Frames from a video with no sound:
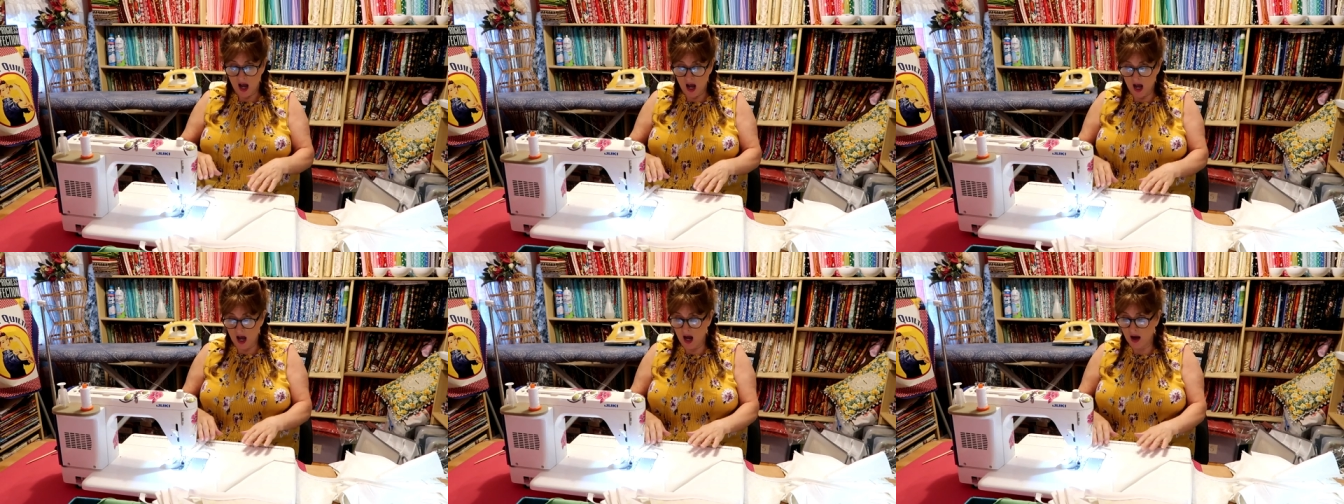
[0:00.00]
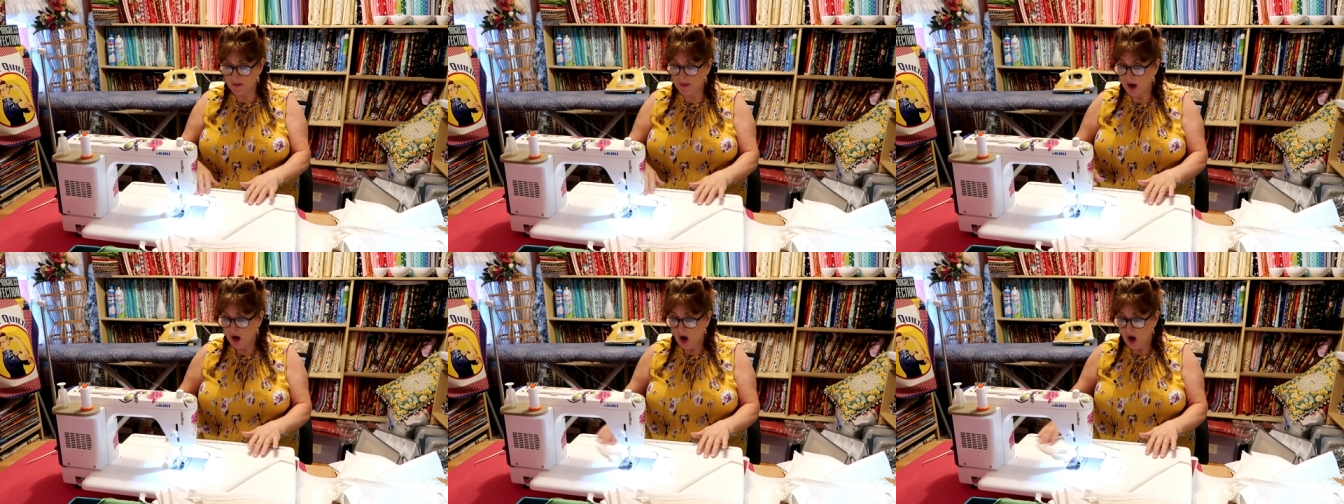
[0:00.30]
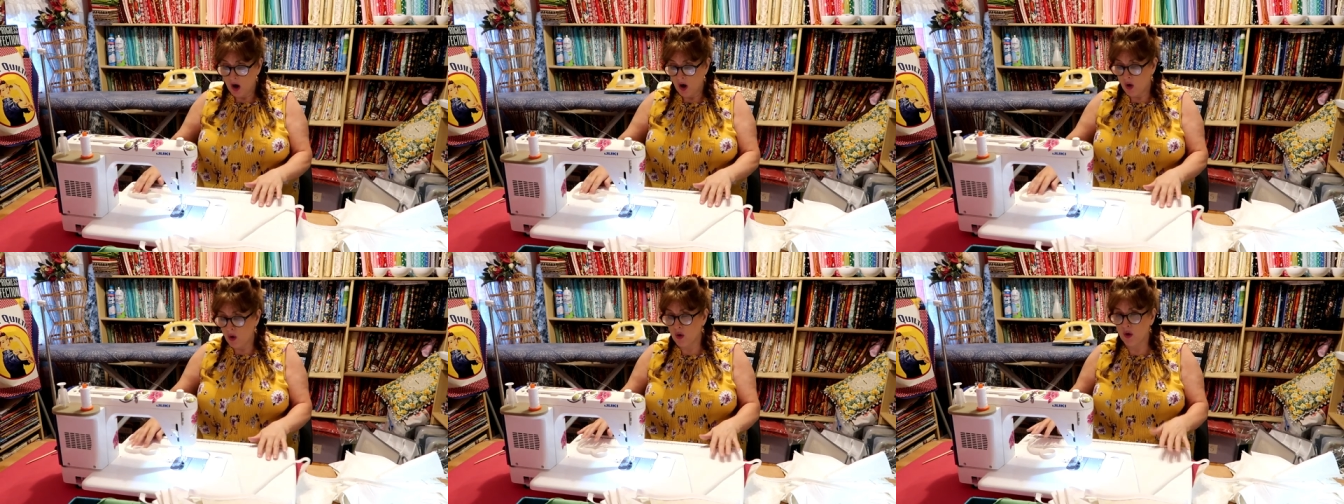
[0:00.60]
um,
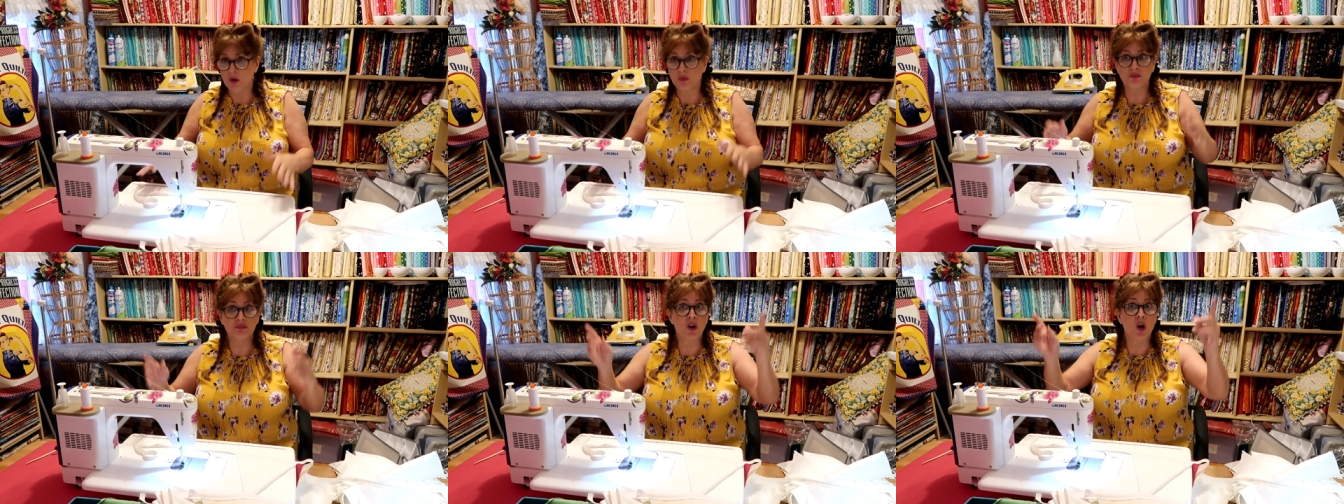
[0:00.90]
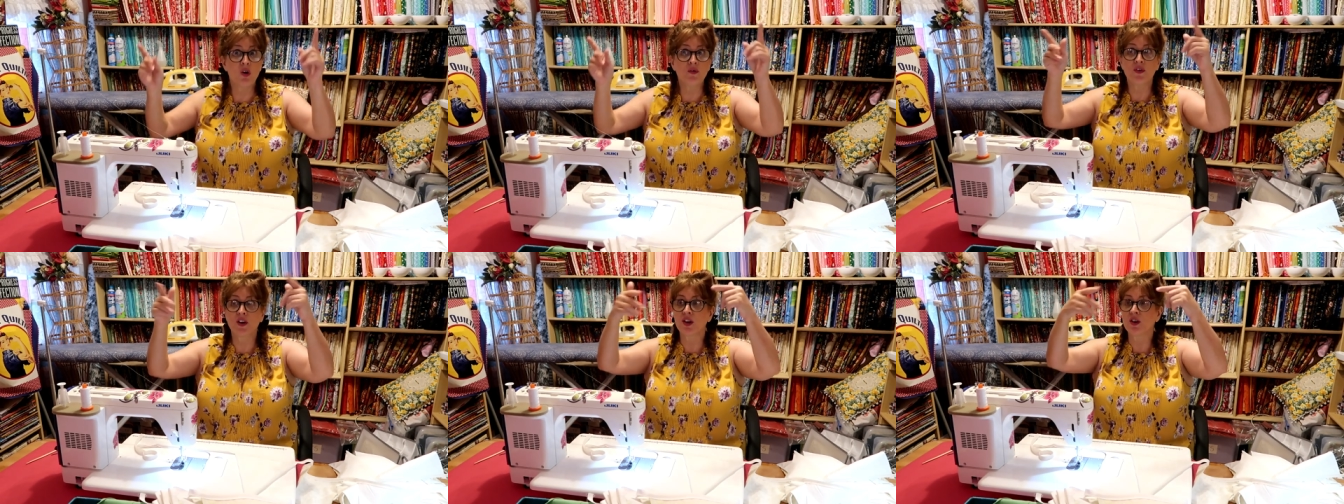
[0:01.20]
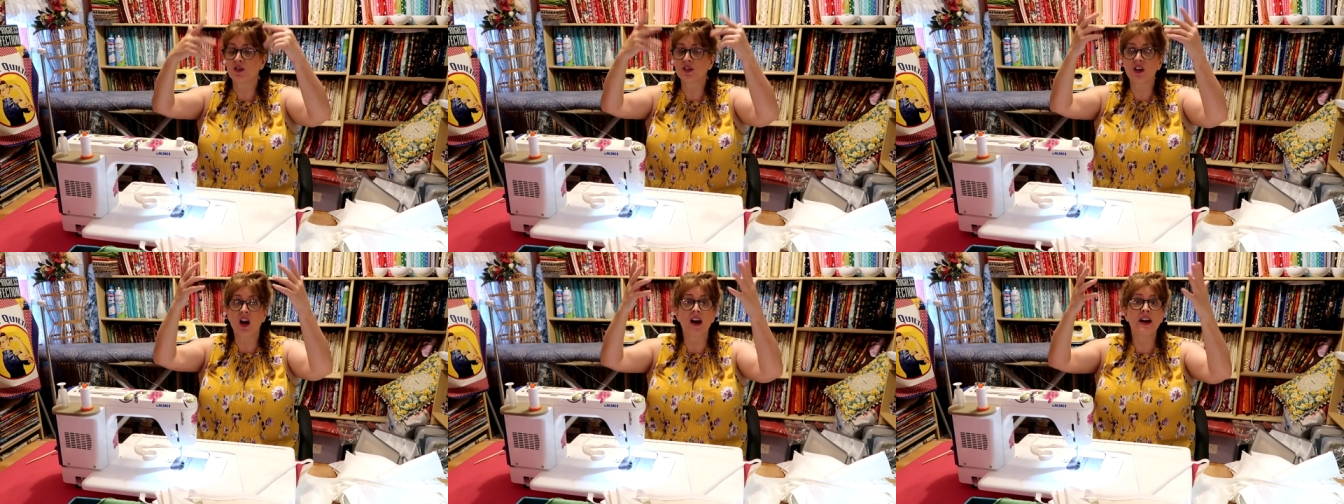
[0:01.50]
or over
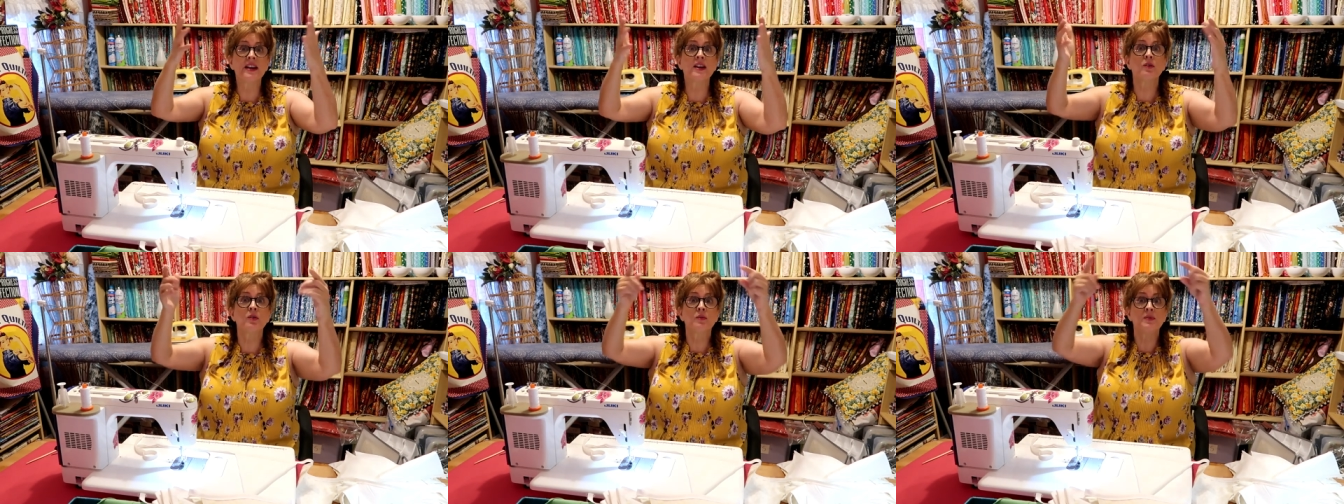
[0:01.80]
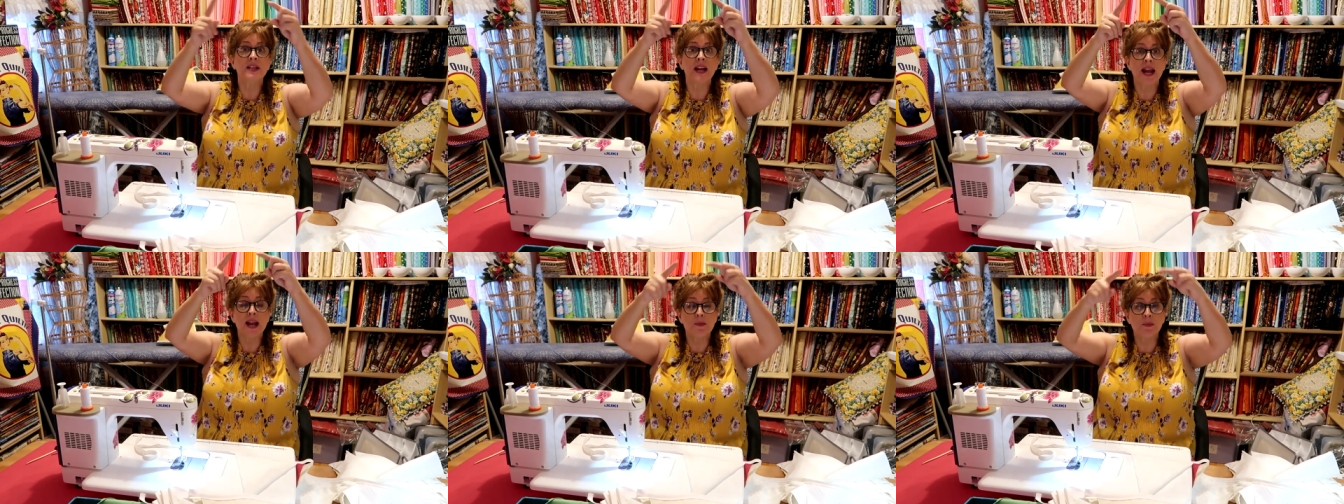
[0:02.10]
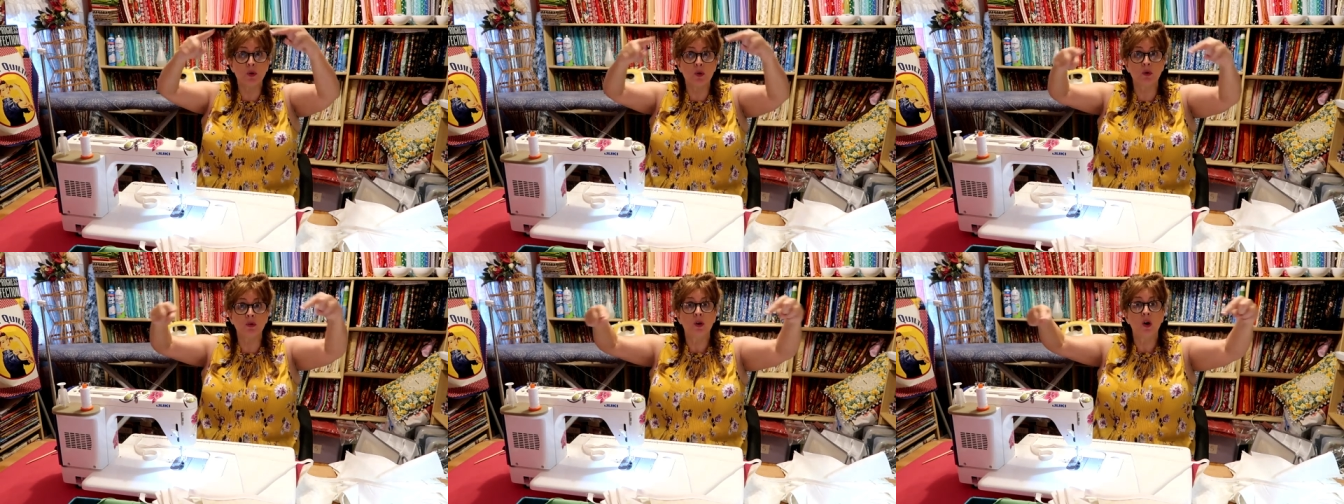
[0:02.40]
your dining room
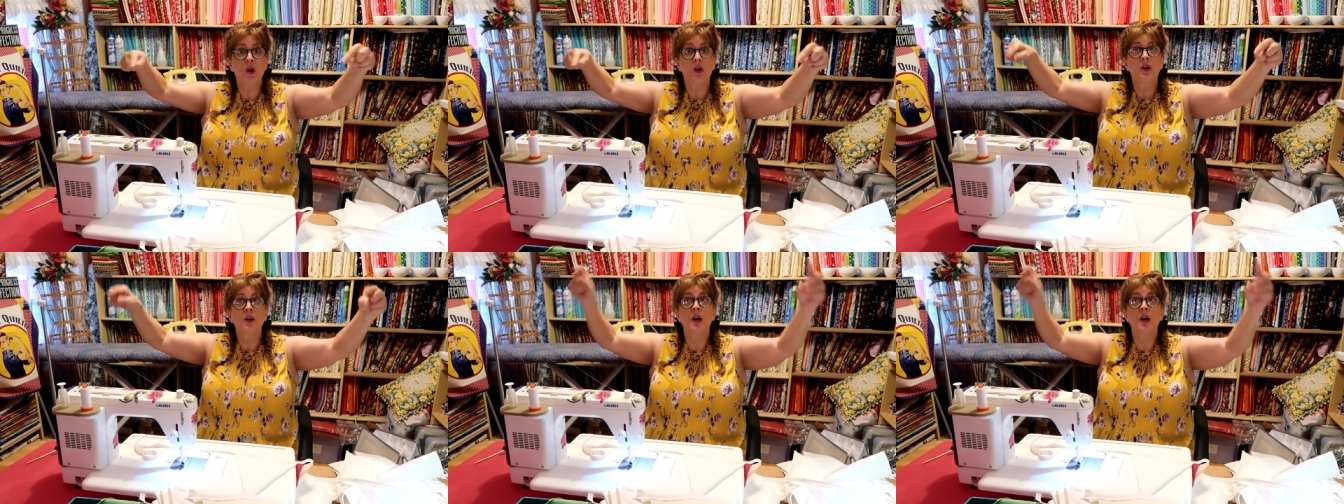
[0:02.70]
table,